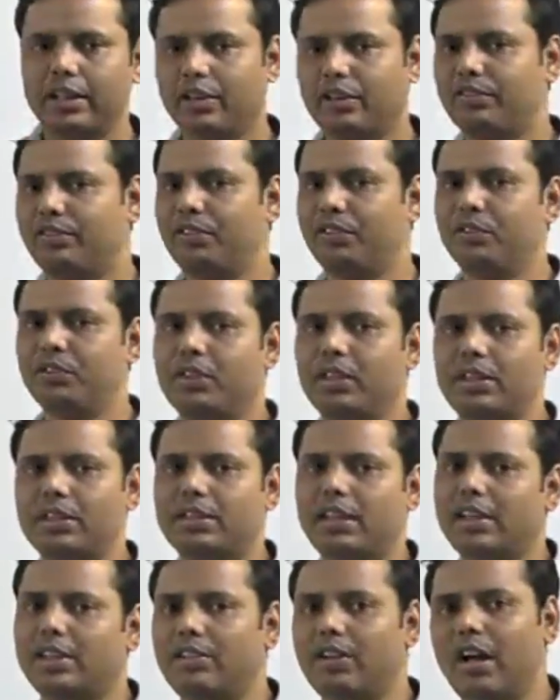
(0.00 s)
there are a few things
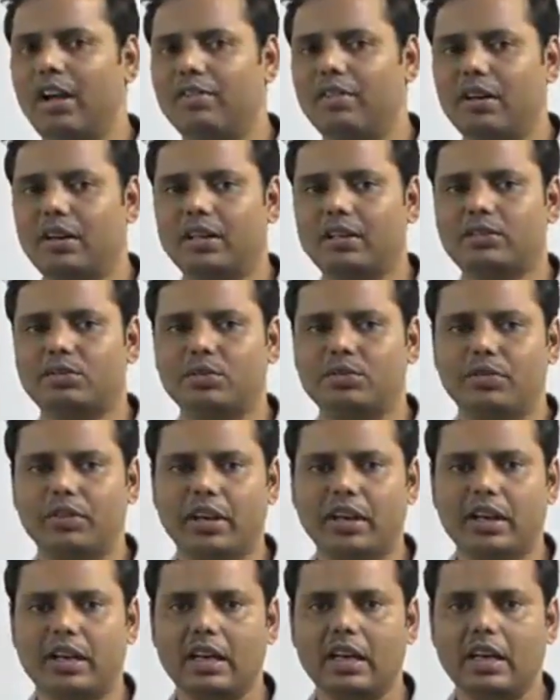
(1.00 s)
that you have understood
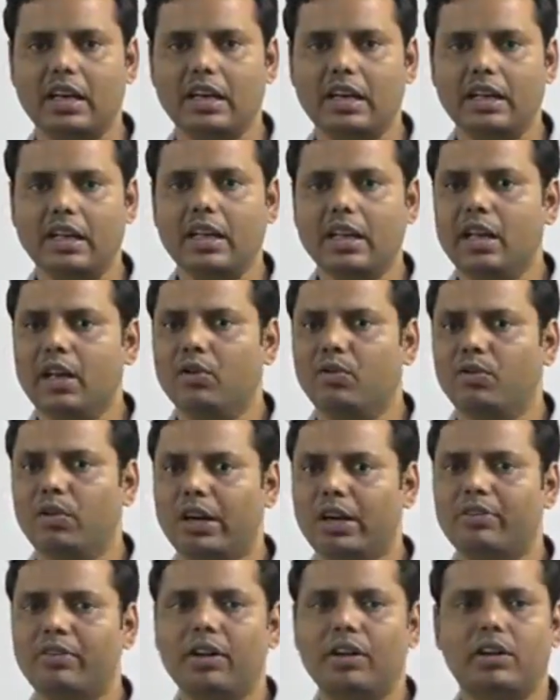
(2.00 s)
very clearly.
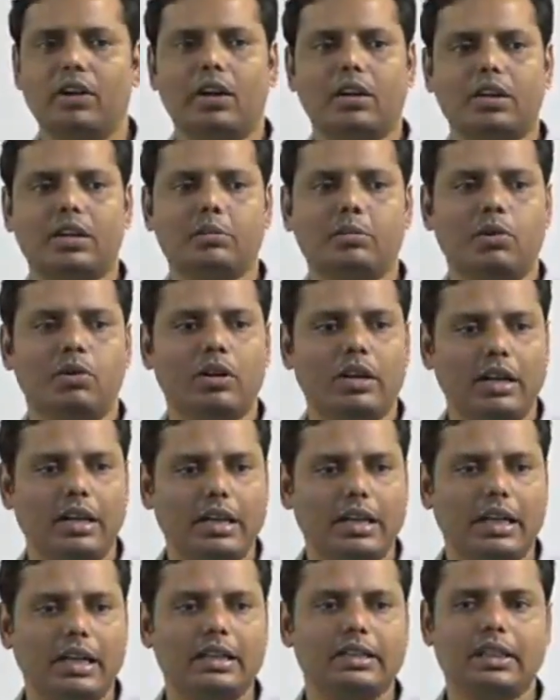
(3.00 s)
Whenever you are talking about any
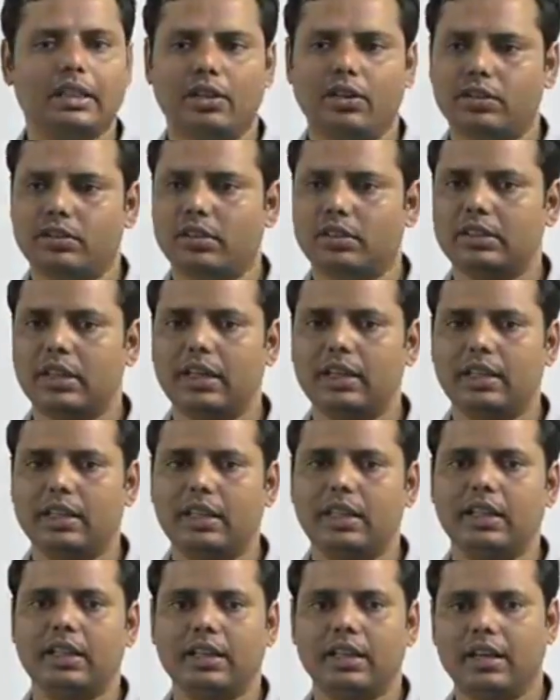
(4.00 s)
culture or
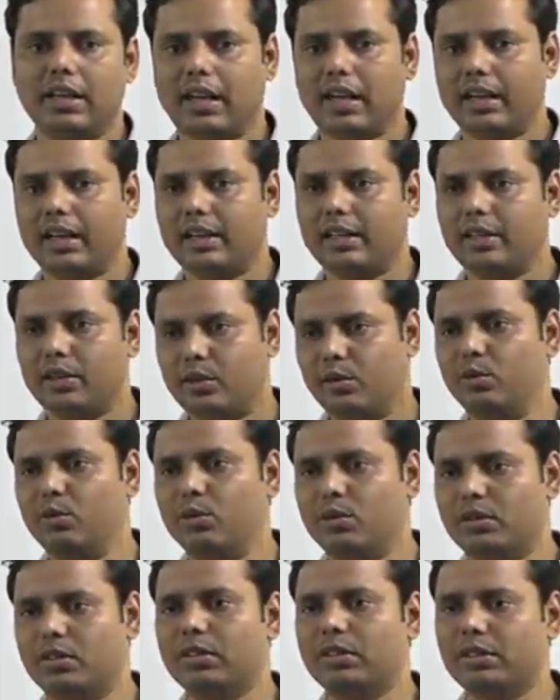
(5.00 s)
society, like
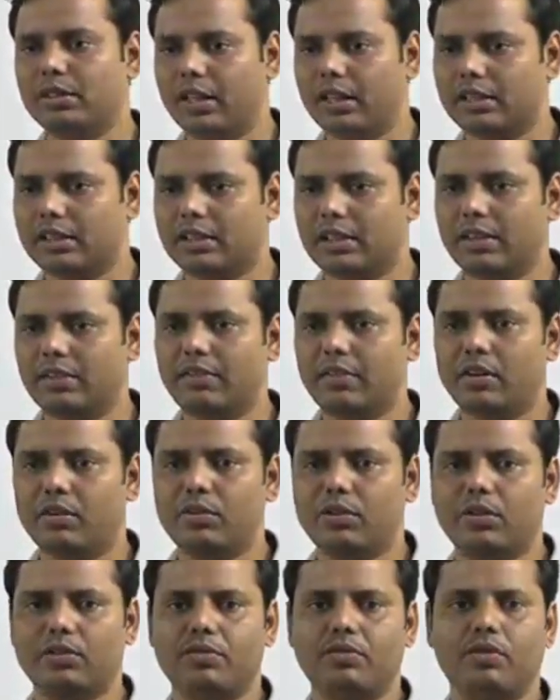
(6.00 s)
tools, the stuff
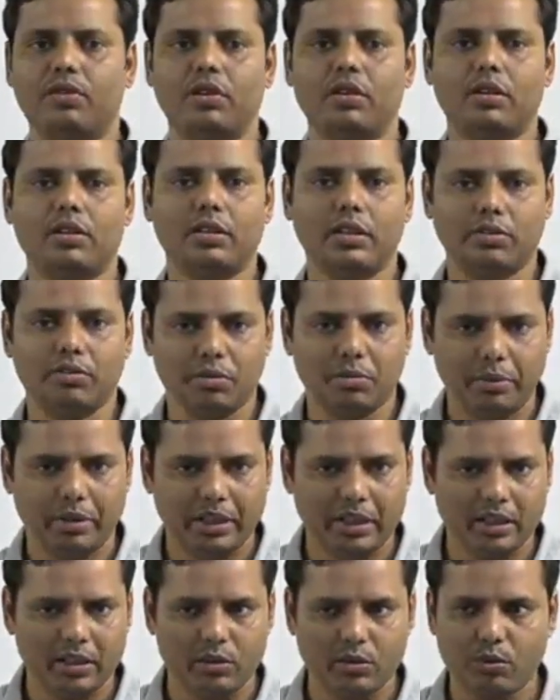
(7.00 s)
out of what they were
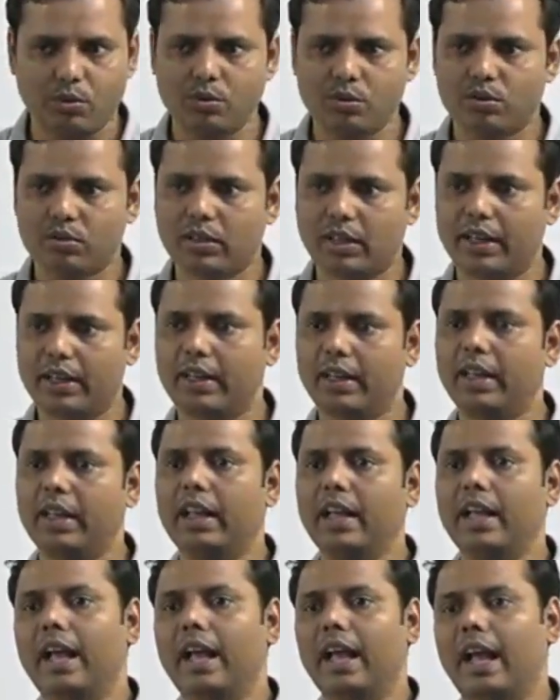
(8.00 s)
making tools, right?
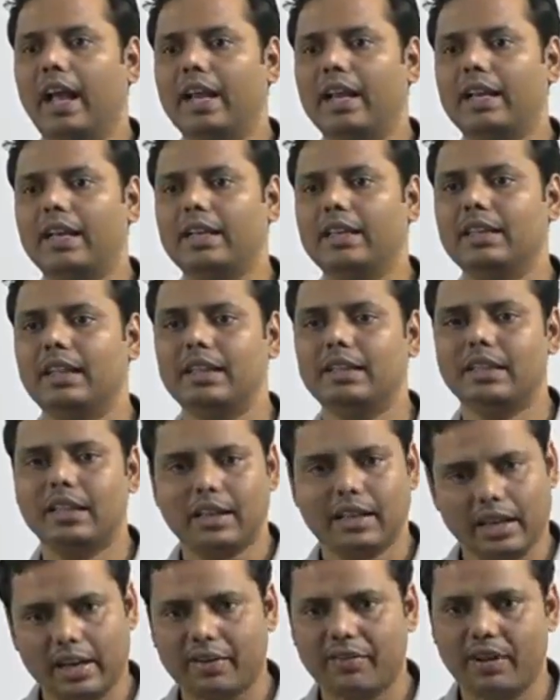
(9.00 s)
And then the
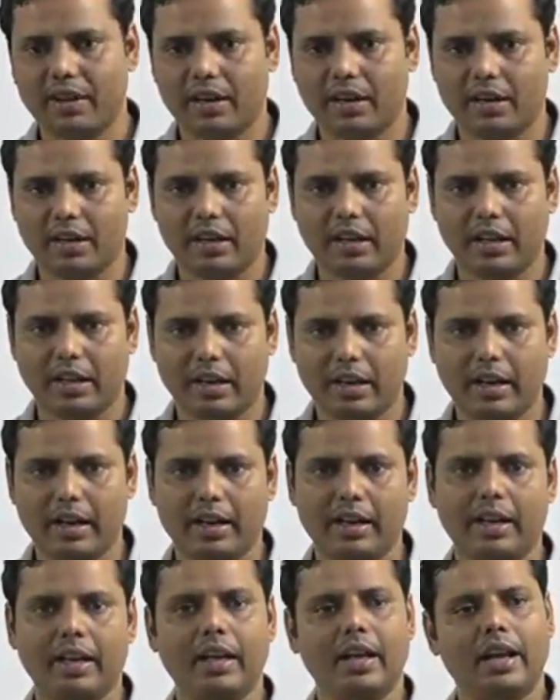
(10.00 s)
graveyard,
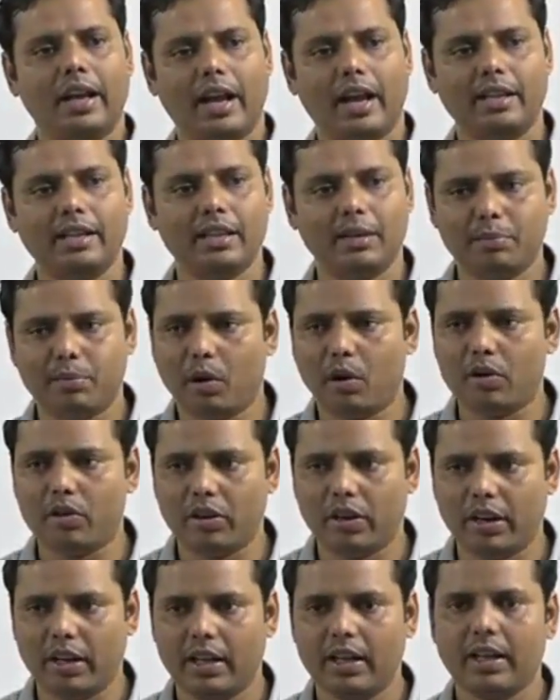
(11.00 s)
right? And the
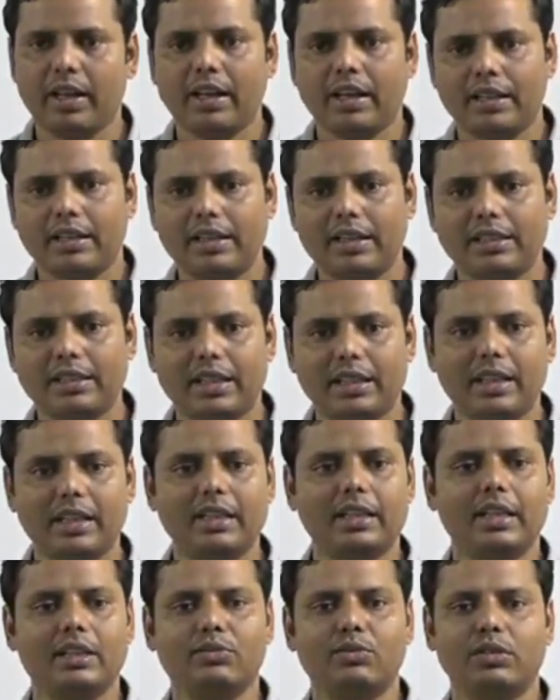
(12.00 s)
pottery. These are the
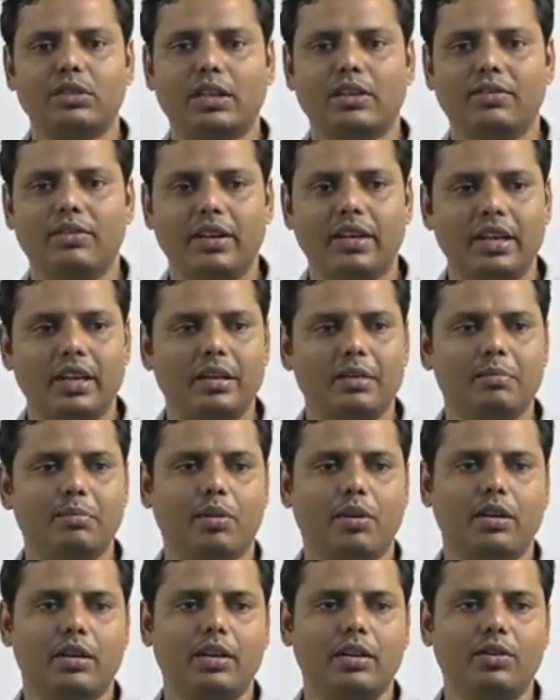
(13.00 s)
things which are very
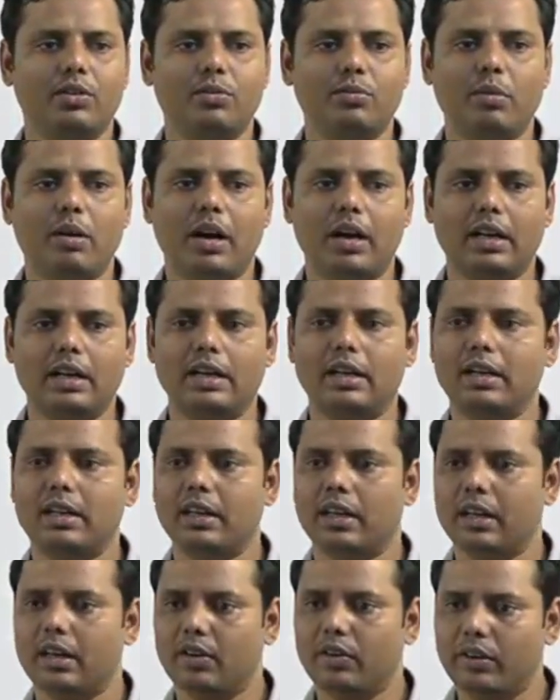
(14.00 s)
important to
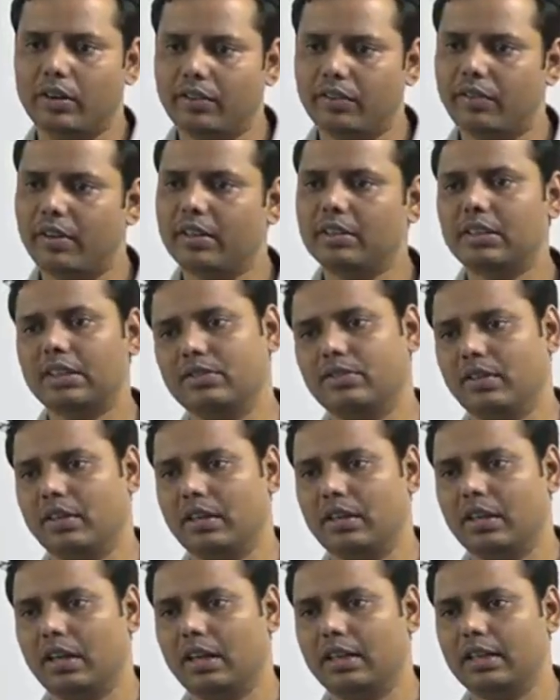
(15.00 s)
mark differences
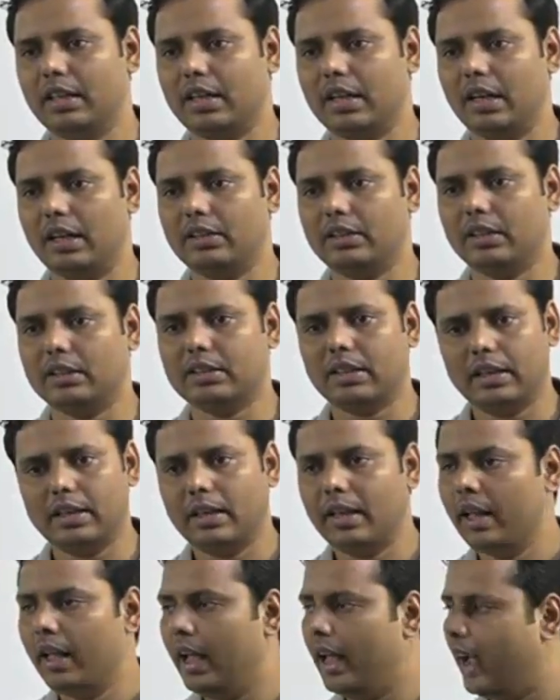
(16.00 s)
in the cultures, right?
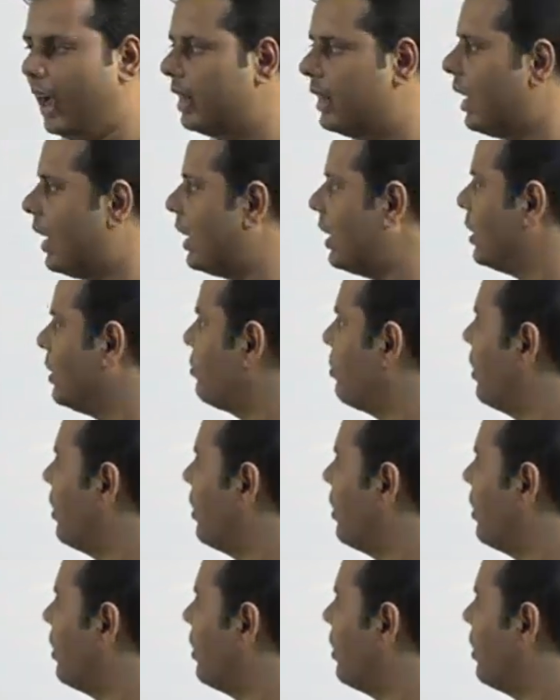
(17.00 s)
And that is